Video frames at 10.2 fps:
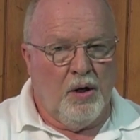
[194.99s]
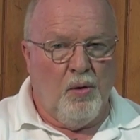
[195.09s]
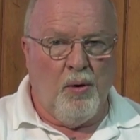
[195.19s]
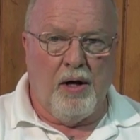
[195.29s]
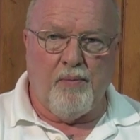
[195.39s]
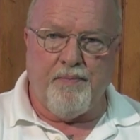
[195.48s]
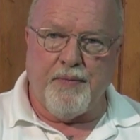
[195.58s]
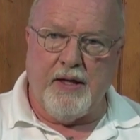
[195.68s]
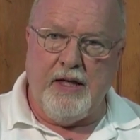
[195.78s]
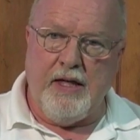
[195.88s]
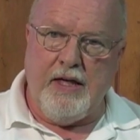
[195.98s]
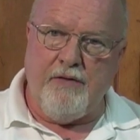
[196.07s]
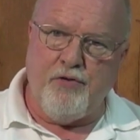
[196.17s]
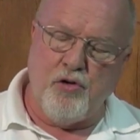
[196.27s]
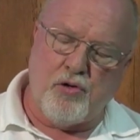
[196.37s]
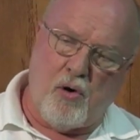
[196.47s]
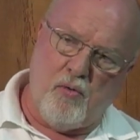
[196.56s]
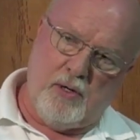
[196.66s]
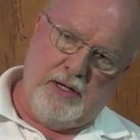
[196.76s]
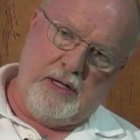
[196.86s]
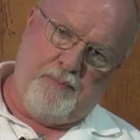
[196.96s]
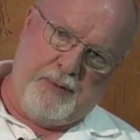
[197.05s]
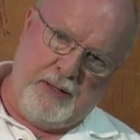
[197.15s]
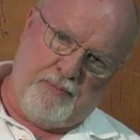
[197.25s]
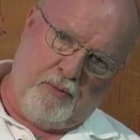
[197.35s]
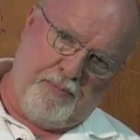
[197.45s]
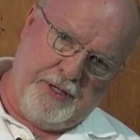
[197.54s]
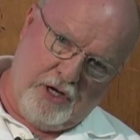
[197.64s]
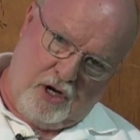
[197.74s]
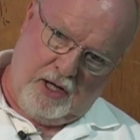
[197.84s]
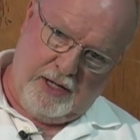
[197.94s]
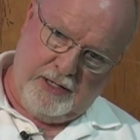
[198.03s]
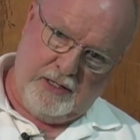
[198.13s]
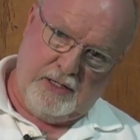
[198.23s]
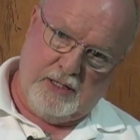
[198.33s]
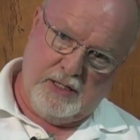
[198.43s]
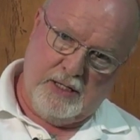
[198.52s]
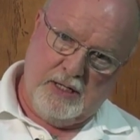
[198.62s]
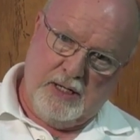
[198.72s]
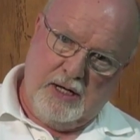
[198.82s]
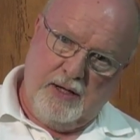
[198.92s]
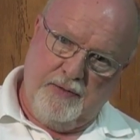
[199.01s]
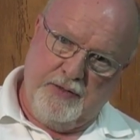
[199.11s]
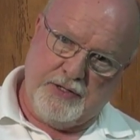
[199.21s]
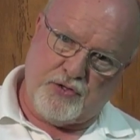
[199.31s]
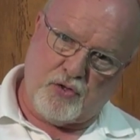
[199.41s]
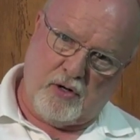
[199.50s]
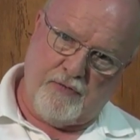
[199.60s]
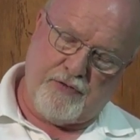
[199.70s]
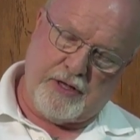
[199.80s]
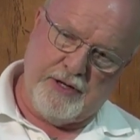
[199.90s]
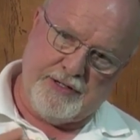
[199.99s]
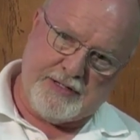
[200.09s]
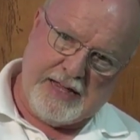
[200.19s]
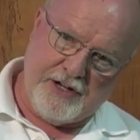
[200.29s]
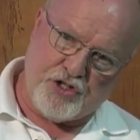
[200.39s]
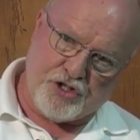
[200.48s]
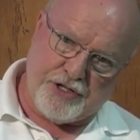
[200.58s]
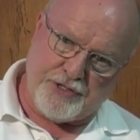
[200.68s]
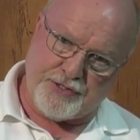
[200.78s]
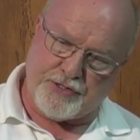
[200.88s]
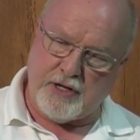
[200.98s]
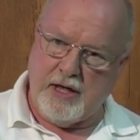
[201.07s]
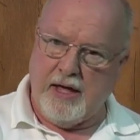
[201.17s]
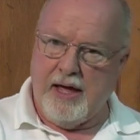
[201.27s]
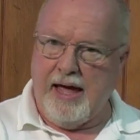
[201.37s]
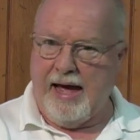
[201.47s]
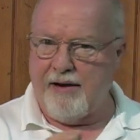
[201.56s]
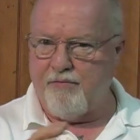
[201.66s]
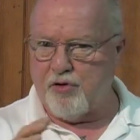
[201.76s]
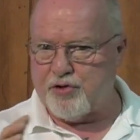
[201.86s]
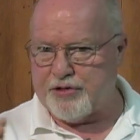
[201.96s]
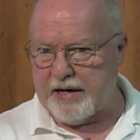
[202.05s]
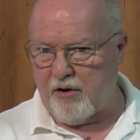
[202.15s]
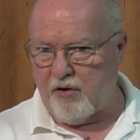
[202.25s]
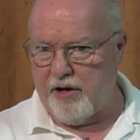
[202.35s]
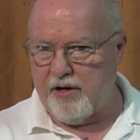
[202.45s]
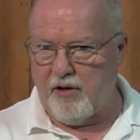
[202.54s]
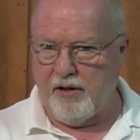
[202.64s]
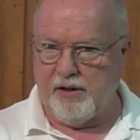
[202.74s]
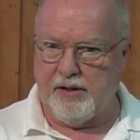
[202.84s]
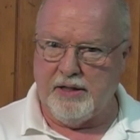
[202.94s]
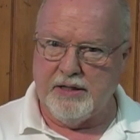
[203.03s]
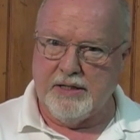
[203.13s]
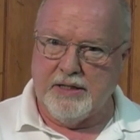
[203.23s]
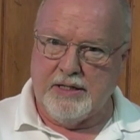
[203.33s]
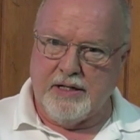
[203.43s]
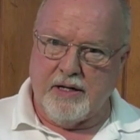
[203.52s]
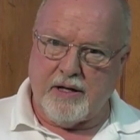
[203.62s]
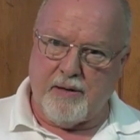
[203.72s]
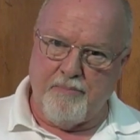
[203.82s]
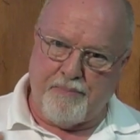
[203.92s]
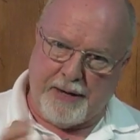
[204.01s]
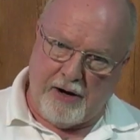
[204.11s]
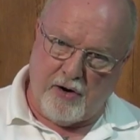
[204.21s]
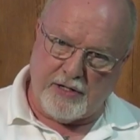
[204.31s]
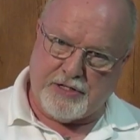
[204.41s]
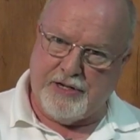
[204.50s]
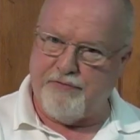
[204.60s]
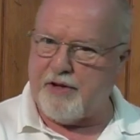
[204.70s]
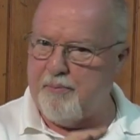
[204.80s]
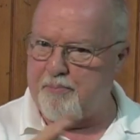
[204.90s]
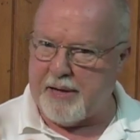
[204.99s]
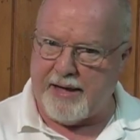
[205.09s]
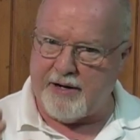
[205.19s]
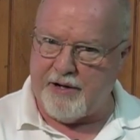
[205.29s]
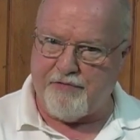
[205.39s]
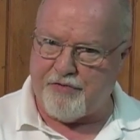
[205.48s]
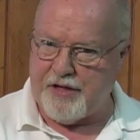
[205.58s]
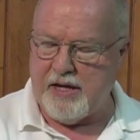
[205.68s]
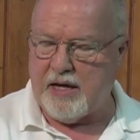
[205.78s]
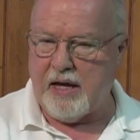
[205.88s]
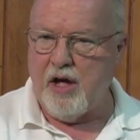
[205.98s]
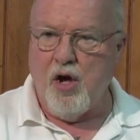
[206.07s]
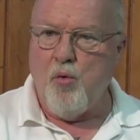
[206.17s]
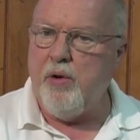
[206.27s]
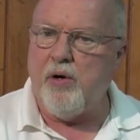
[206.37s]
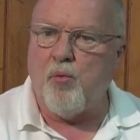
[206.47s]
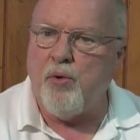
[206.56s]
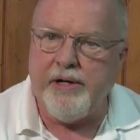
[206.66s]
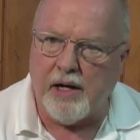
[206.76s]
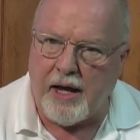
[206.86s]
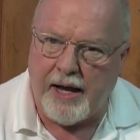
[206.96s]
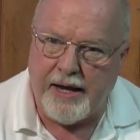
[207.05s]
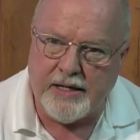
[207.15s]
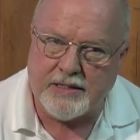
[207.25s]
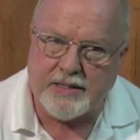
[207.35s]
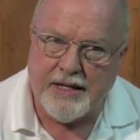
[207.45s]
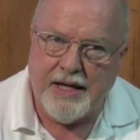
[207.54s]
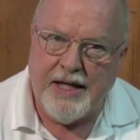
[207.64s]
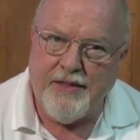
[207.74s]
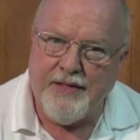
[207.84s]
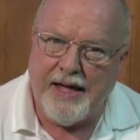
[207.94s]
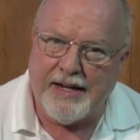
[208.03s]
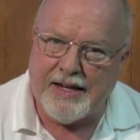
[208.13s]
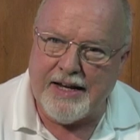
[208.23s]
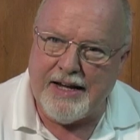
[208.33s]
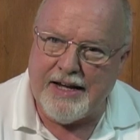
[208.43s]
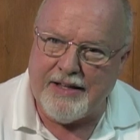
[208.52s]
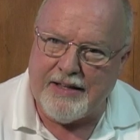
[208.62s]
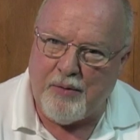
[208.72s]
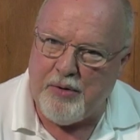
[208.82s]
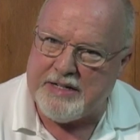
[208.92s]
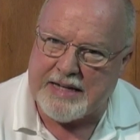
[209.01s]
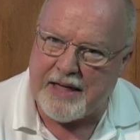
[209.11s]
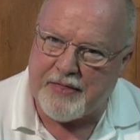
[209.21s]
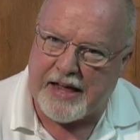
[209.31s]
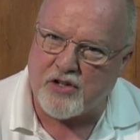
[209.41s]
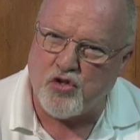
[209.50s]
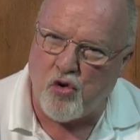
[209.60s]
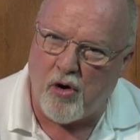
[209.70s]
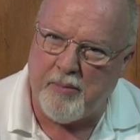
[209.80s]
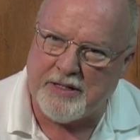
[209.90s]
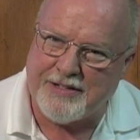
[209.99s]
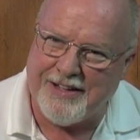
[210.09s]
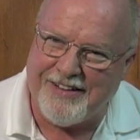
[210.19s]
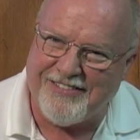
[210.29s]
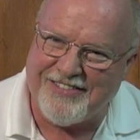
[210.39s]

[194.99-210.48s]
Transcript: Well, if you don't lead people beyond this sort of contentious, adversarial, comparative, competitive thinking, we don't realize that we take that as normative.